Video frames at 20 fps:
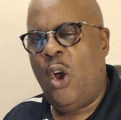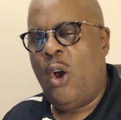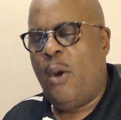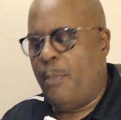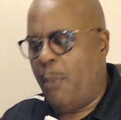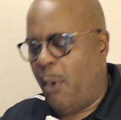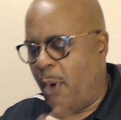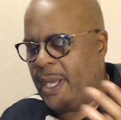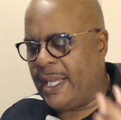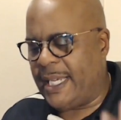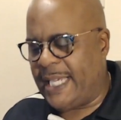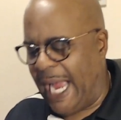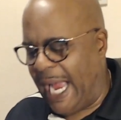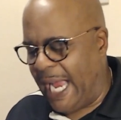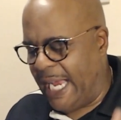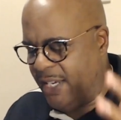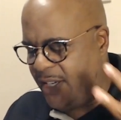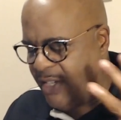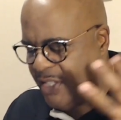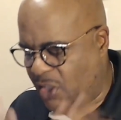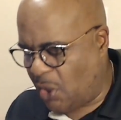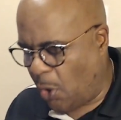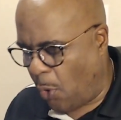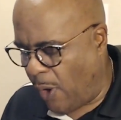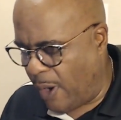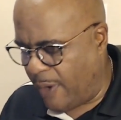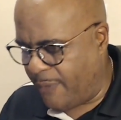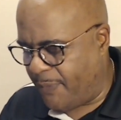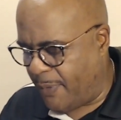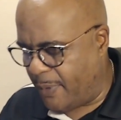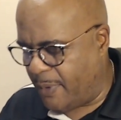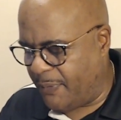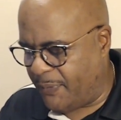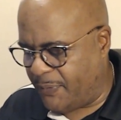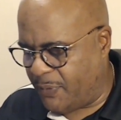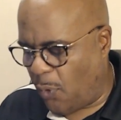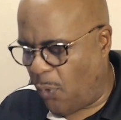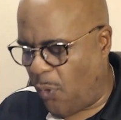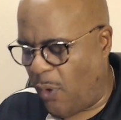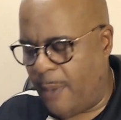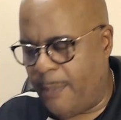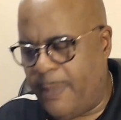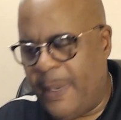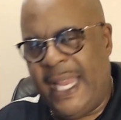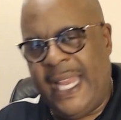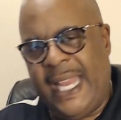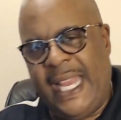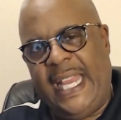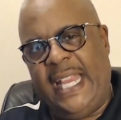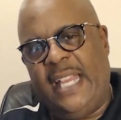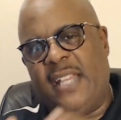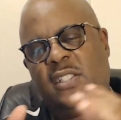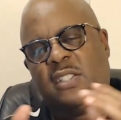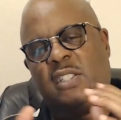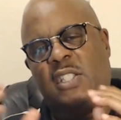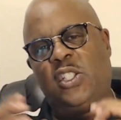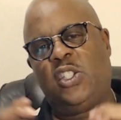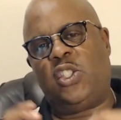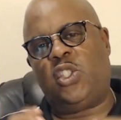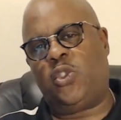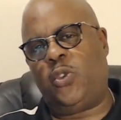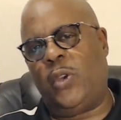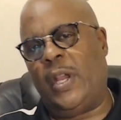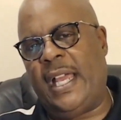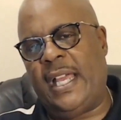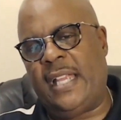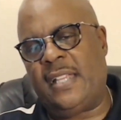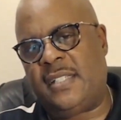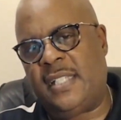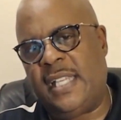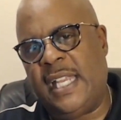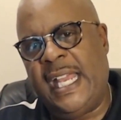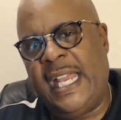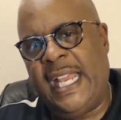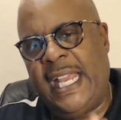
Mordecai is tore up from the floor. He is distressed.